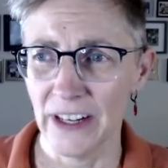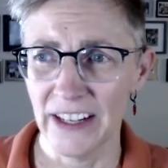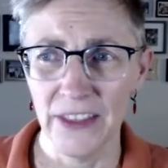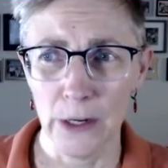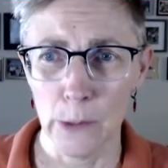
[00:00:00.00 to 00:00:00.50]
in
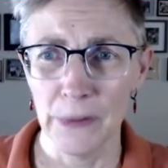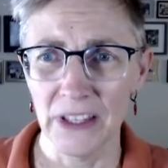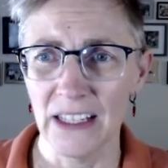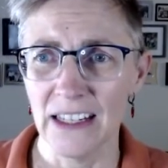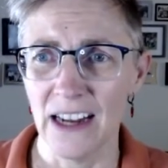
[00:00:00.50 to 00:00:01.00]
their
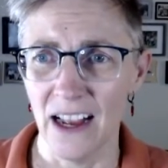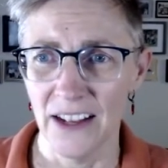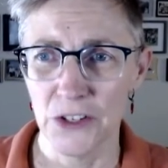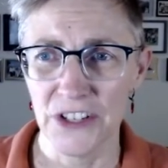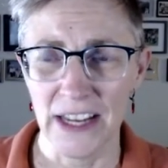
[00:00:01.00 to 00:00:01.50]
ability to
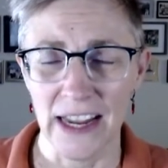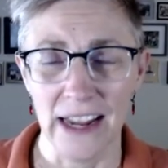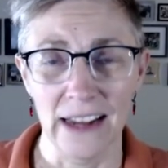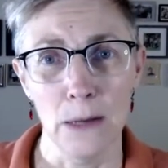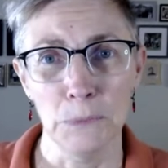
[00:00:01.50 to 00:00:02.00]
understand
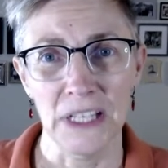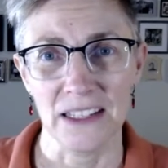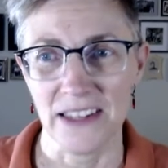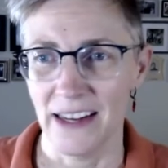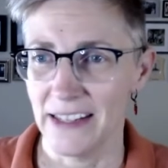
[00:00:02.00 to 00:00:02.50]

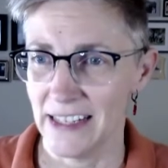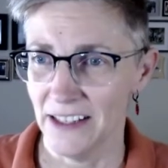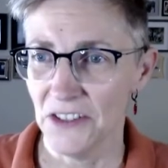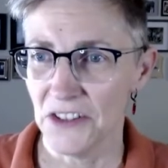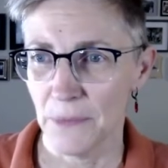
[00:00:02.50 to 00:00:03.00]
complex
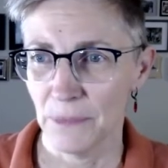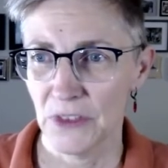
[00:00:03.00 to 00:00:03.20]
ideas,